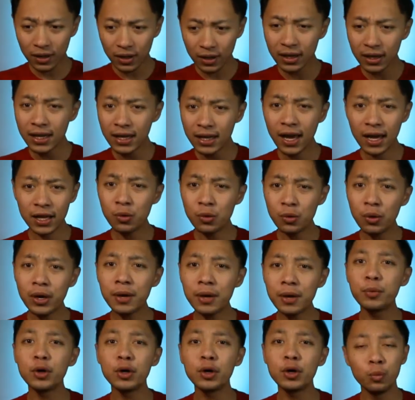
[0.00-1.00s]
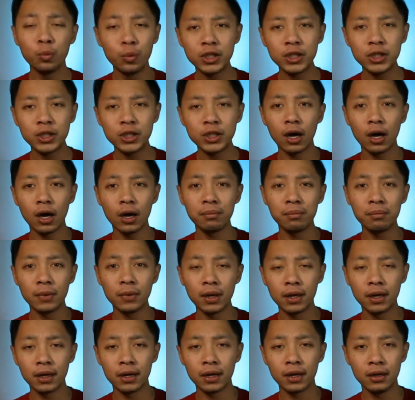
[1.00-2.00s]
Yeah, you want to put which
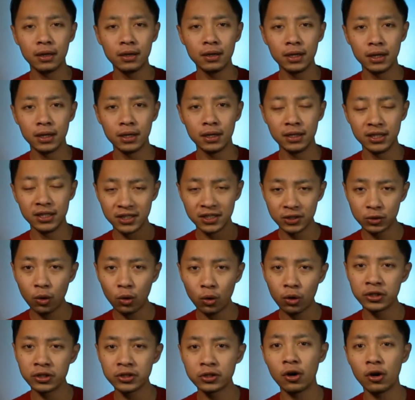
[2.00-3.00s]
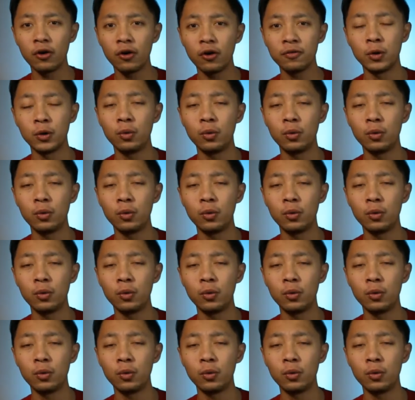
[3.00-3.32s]
the source of the